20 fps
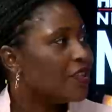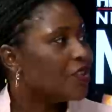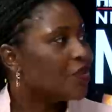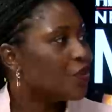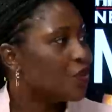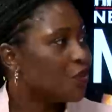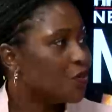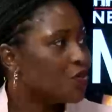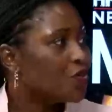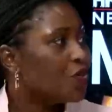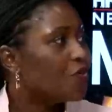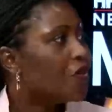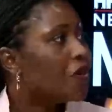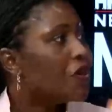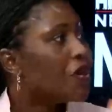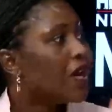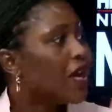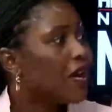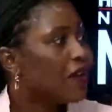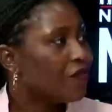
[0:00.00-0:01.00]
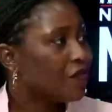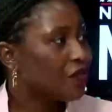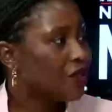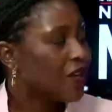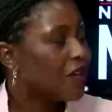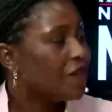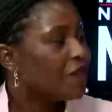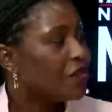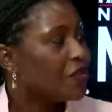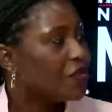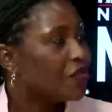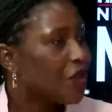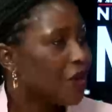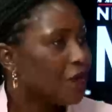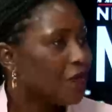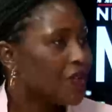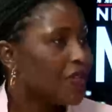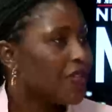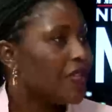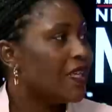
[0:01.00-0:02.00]
also very high for the average
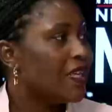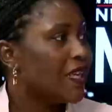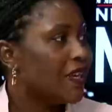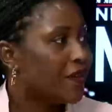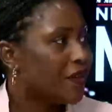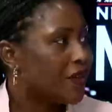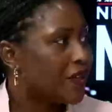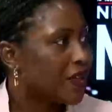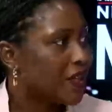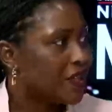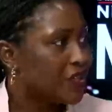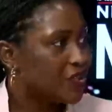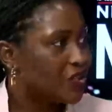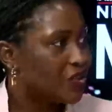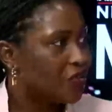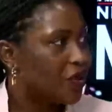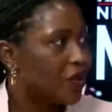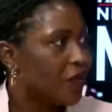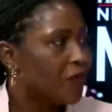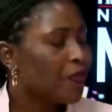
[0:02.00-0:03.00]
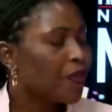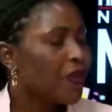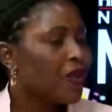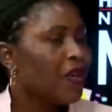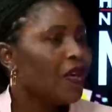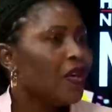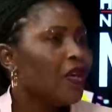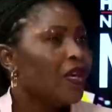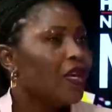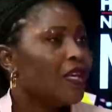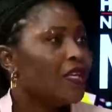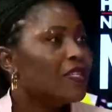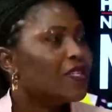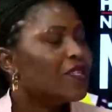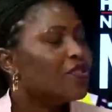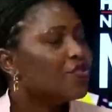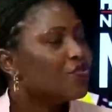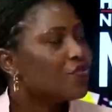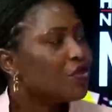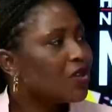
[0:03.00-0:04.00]
family here in Nigeria. It is
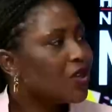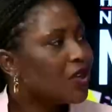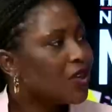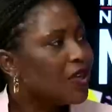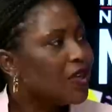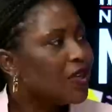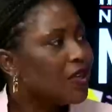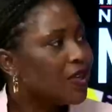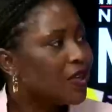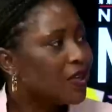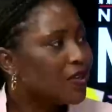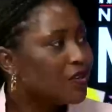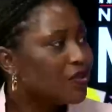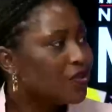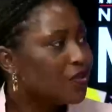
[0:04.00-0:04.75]
strongly linked to